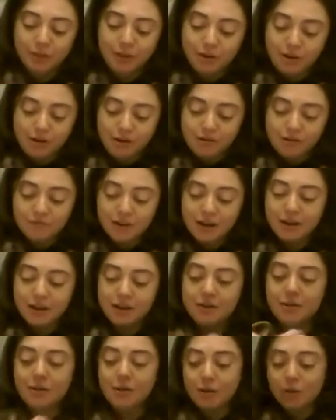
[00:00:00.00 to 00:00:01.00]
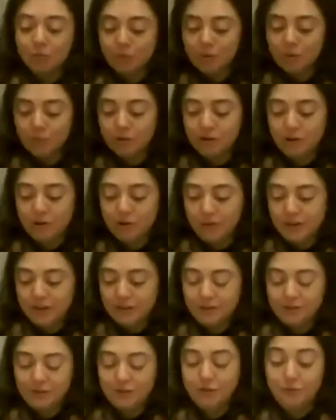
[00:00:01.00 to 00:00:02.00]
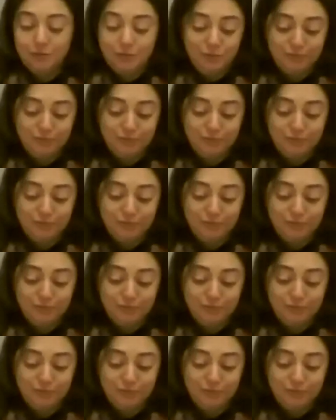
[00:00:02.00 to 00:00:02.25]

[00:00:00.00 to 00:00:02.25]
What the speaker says: already know what we're going to do.